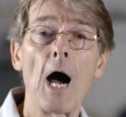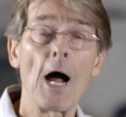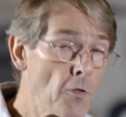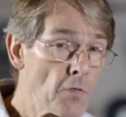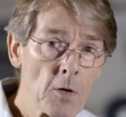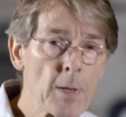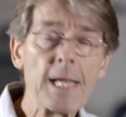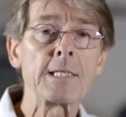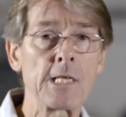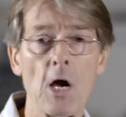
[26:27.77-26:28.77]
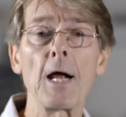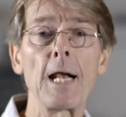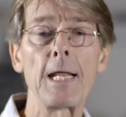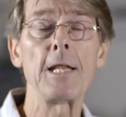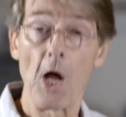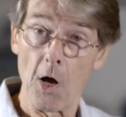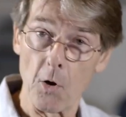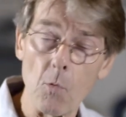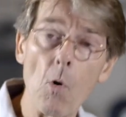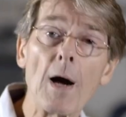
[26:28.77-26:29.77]
I don't think we entirely
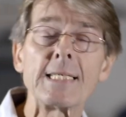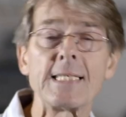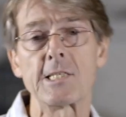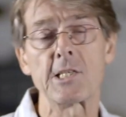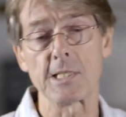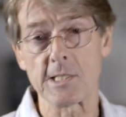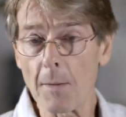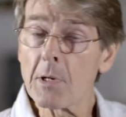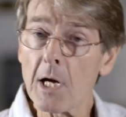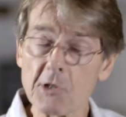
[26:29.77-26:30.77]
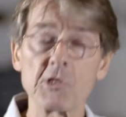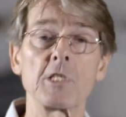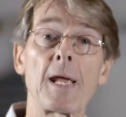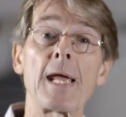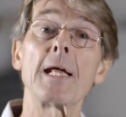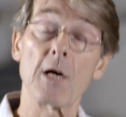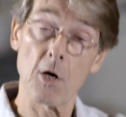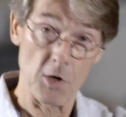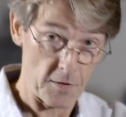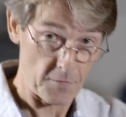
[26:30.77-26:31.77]
know why it is that some countries were hit
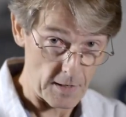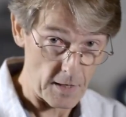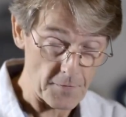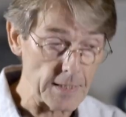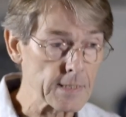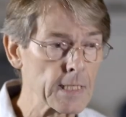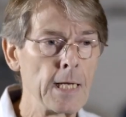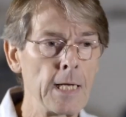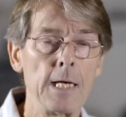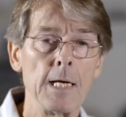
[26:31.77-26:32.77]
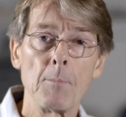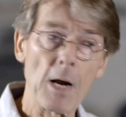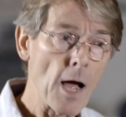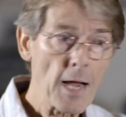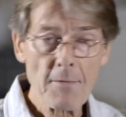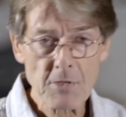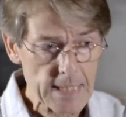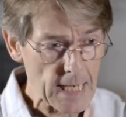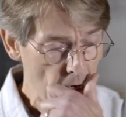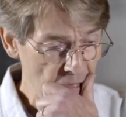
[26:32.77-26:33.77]
harder than others. But I have to
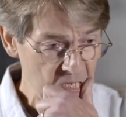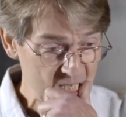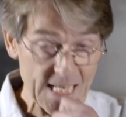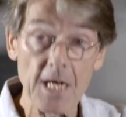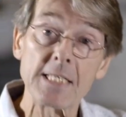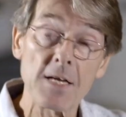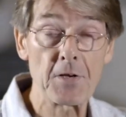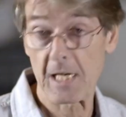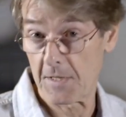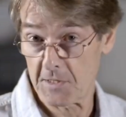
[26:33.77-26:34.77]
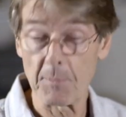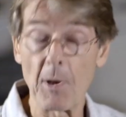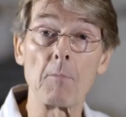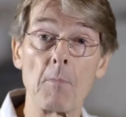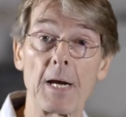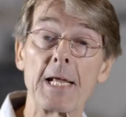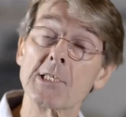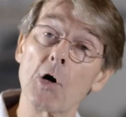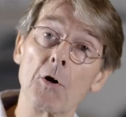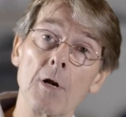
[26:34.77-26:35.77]
say, I think scientifically the smart money
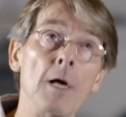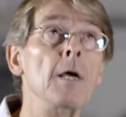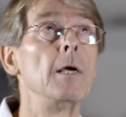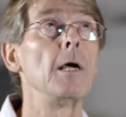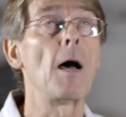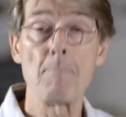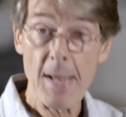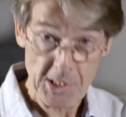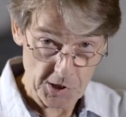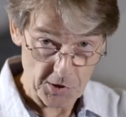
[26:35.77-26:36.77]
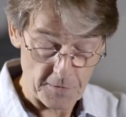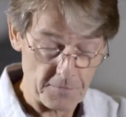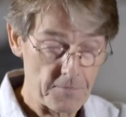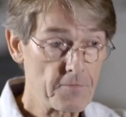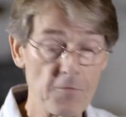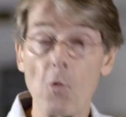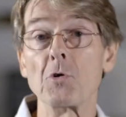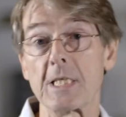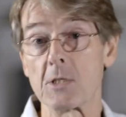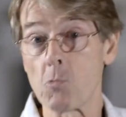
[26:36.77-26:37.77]
is on a mixture of
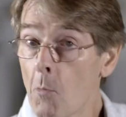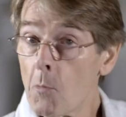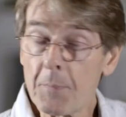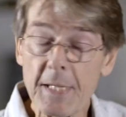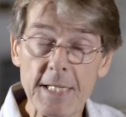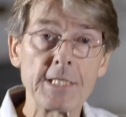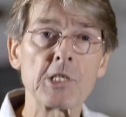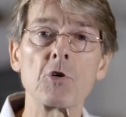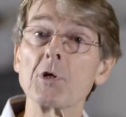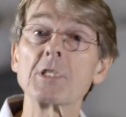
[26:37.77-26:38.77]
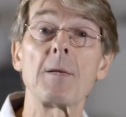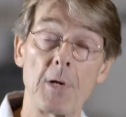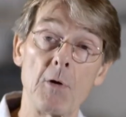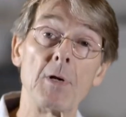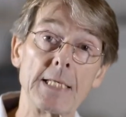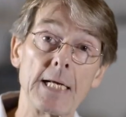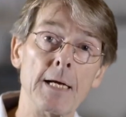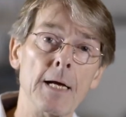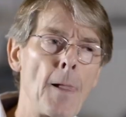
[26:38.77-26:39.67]
forces. One would be this cross immunity.